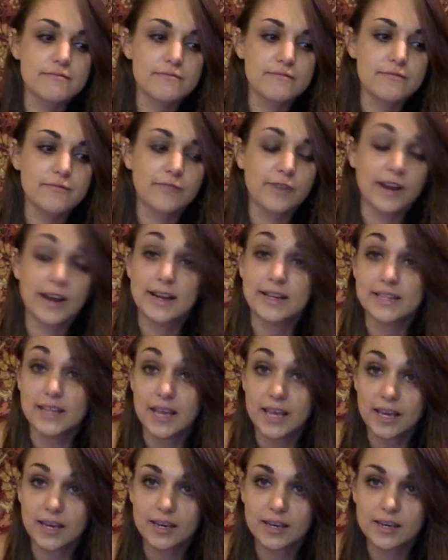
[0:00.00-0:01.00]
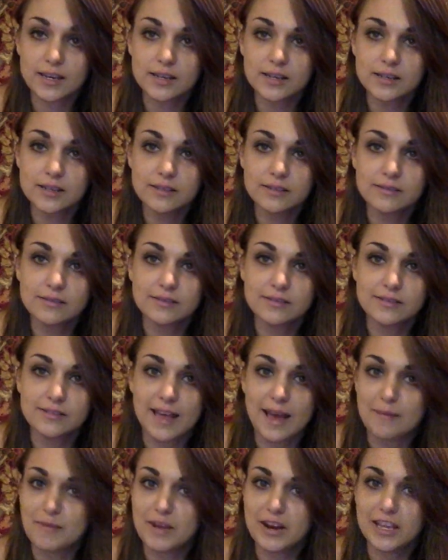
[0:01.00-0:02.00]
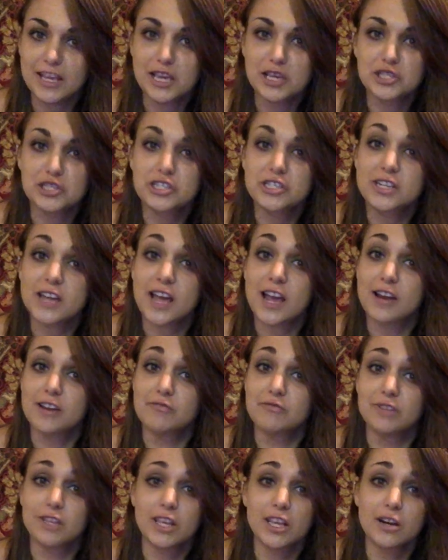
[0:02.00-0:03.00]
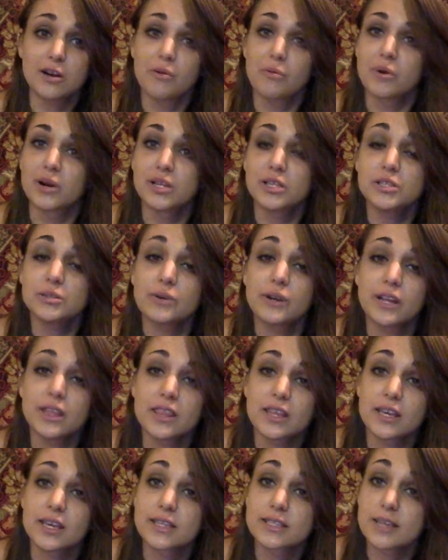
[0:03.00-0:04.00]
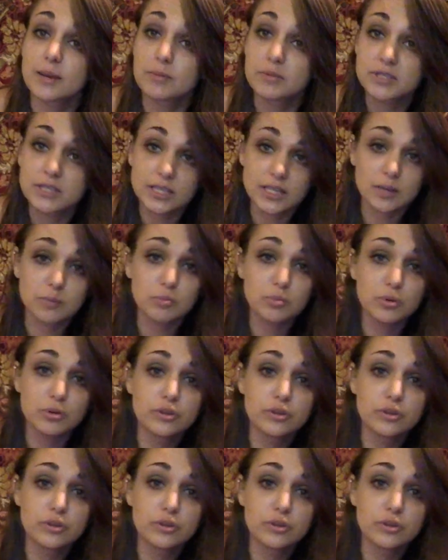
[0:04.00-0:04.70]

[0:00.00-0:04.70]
When I take that medication, I really don't want to do anything except sleep.